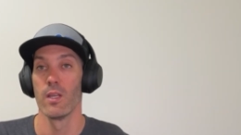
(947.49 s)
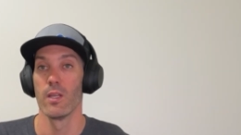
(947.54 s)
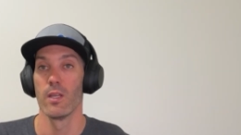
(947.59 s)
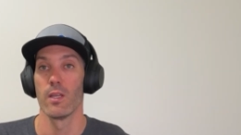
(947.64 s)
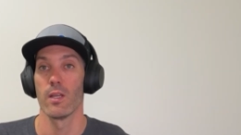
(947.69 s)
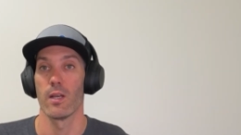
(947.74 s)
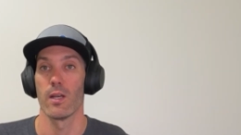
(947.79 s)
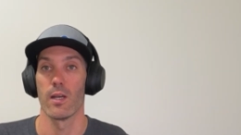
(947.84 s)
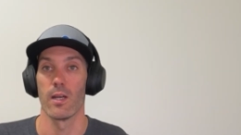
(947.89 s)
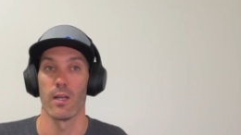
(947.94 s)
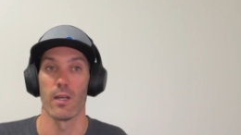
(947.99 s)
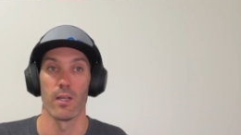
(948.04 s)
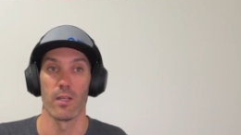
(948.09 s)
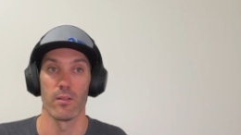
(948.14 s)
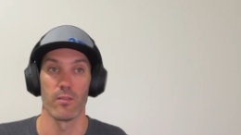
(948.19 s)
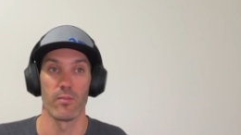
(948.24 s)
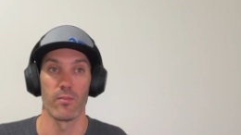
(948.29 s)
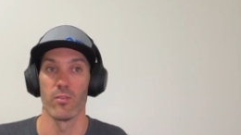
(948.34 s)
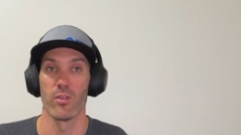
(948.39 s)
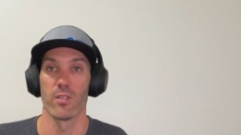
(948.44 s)

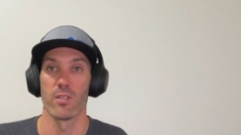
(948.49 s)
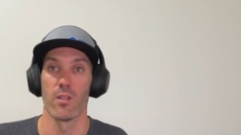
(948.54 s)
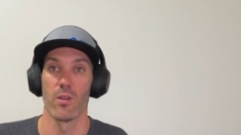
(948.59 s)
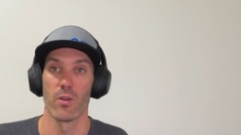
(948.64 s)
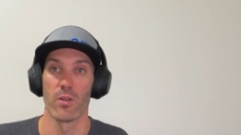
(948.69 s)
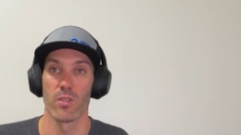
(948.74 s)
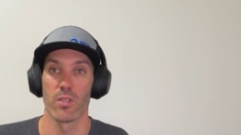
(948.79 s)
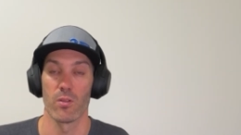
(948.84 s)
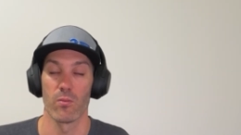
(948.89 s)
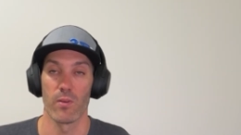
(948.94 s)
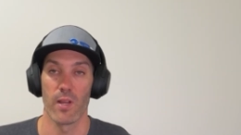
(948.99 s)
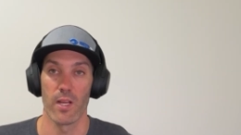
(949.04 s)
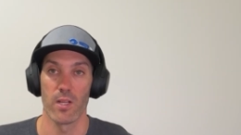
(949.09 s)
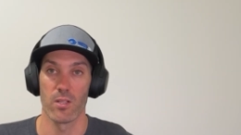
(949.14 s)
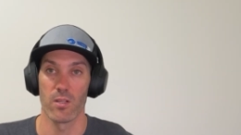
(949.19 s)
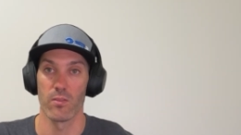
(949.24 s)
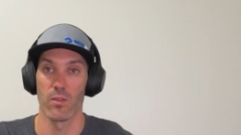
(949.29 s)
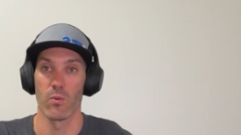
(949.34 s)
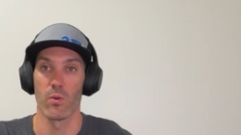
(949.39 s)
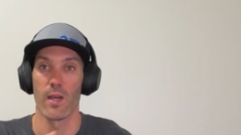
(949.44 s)
for as long as the range of
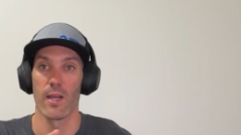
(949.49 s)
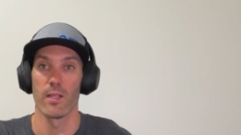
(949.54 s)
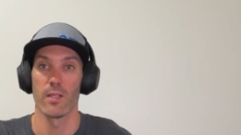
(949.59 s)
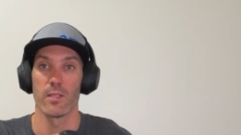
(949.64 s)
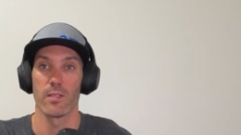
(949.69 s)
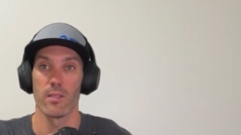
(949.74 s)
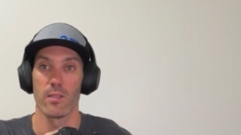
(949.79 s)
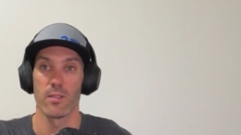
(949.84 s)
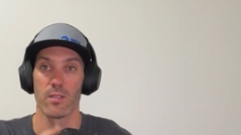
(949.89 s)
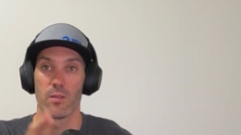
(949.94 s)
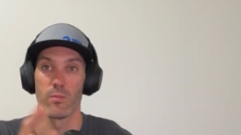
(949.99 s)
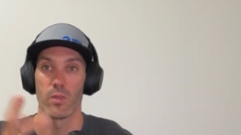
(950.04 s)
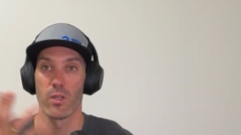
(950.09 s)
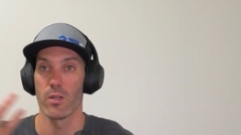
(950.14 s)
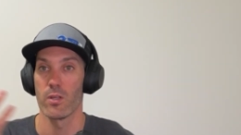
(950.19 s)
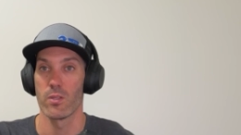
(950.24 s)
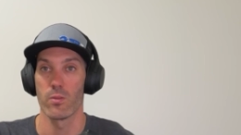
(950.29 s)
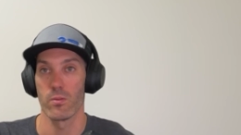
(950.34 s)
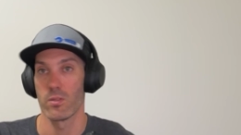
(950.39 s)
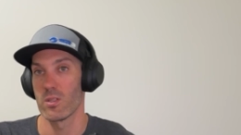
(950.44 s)
the wireless system goes,
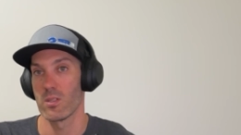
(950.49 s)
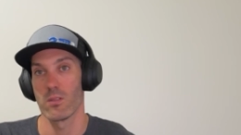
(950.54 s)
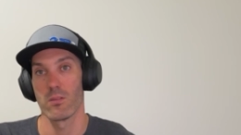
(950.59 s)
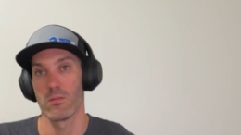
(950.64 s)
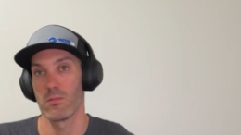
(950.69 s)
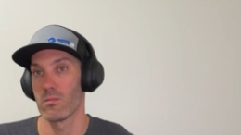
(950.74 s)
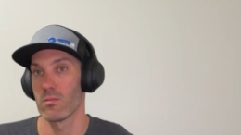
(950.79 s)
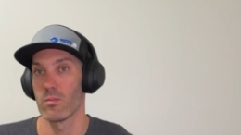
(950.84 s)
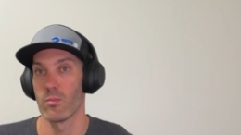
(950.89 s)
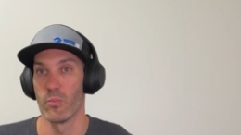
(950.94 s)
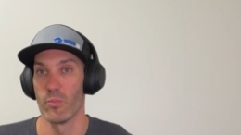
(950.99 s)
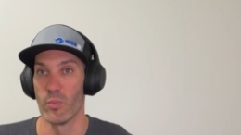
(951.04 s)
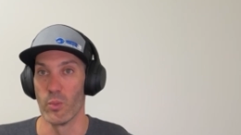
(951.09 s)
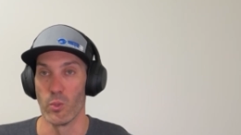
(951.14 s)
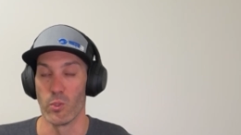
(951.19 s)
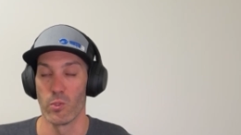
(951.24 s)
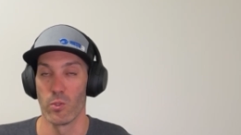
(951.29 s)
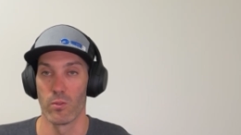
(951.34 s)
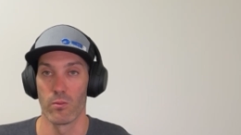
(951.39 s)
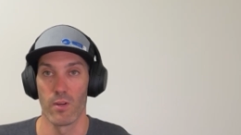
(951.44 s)
which is
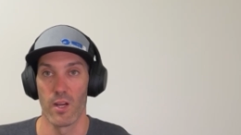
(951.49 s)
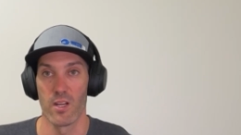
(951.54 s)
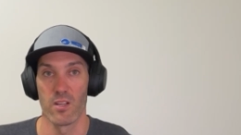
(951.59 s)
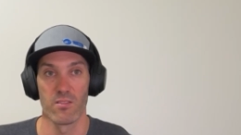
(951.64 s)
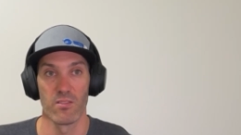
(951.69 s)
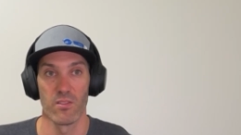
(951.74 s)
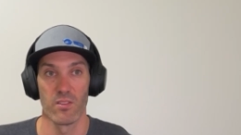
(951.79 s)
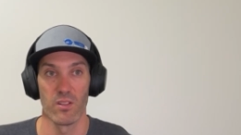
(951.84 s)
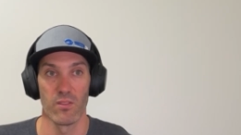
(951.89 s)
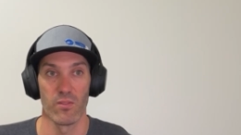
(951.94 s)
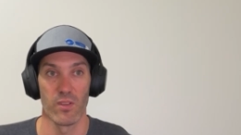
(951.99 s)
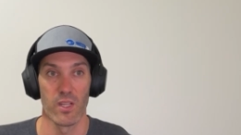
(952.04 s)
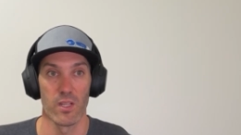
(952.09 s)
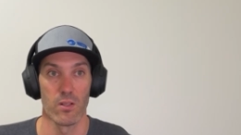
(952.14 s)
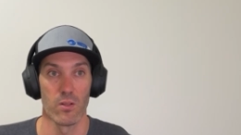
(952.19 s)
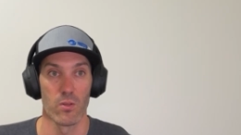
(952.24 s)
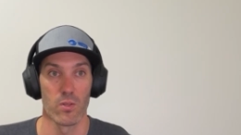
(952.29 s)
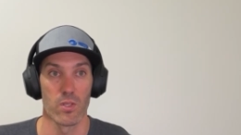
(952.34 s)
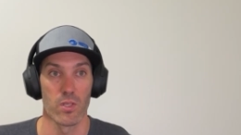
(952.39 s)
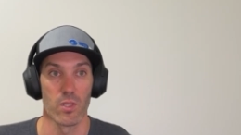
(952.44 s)
Bluetooth range, 50 feet or
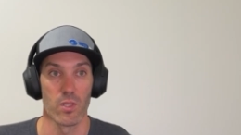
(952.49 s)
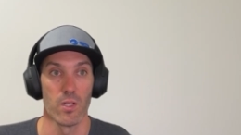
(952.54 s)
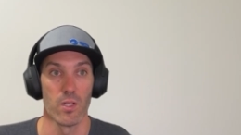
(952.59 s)
so.